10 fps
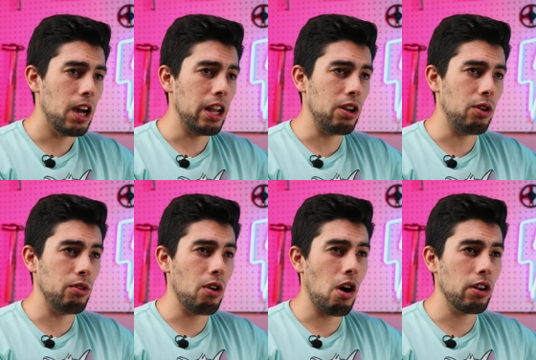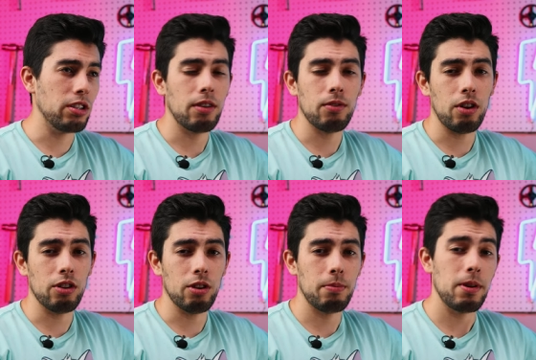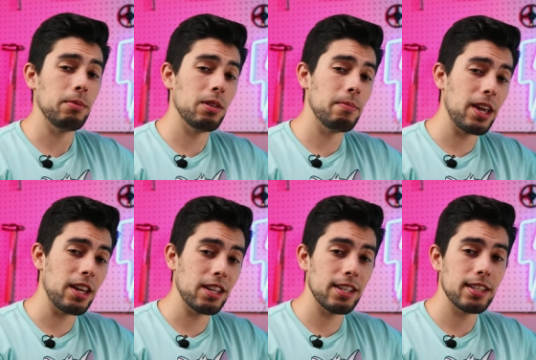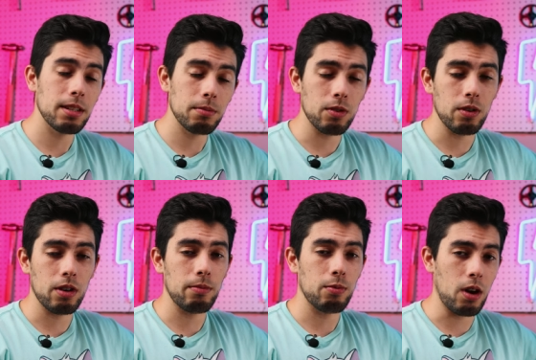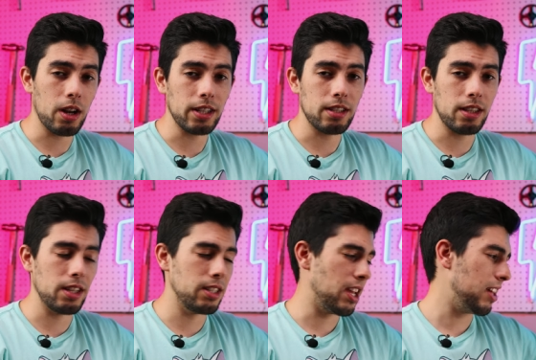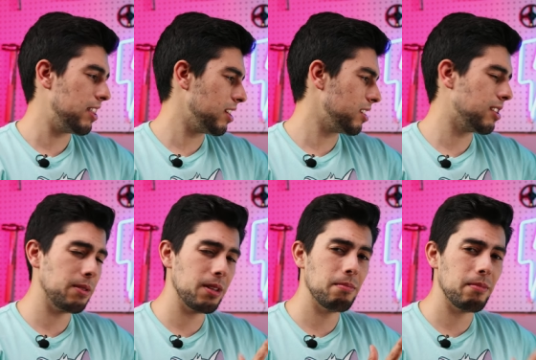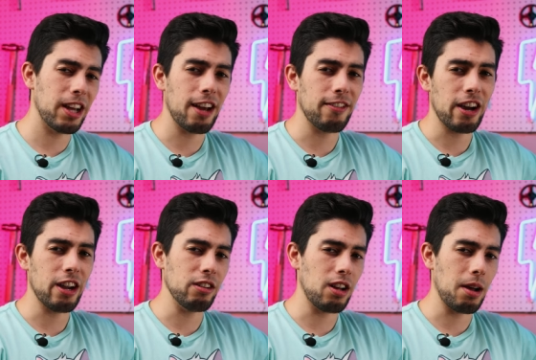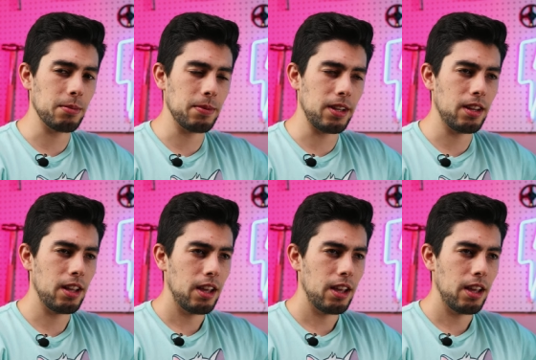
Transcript: I know there are several other people that make similar products to this, and I think some of them might have a higher top speed.